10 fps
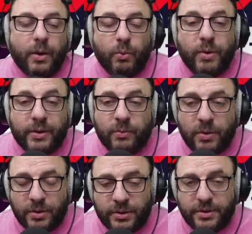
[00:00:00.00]
We
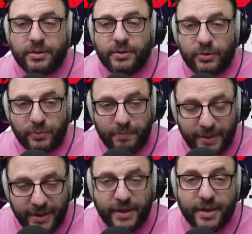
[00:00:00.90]
want to
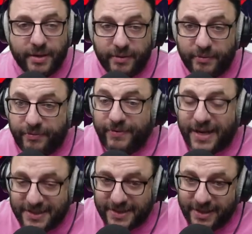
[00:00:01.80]
be
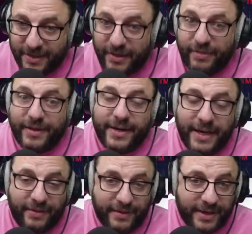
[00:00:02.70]
faster than
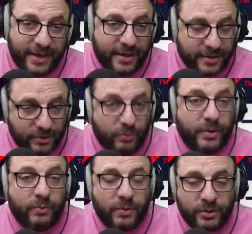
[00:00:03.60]
other cars. We
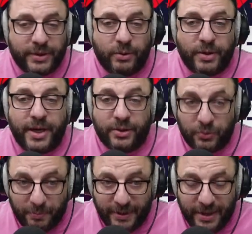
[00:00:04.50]
want our car to
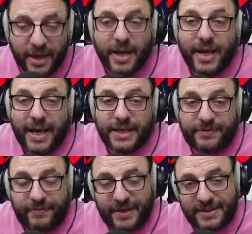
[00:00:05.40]
be as
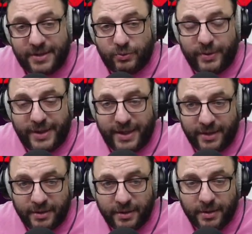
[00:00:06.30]
fast as we
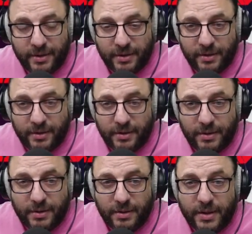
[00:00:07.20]
can,
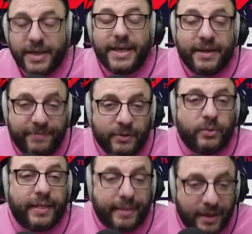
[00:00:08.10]
even
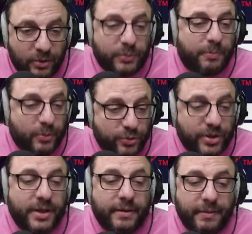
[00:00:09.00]
without
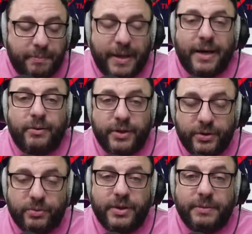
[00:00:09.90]
pushing the power
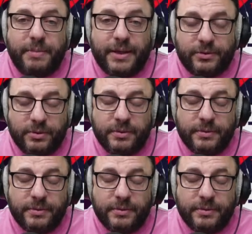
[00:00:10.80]
unit button.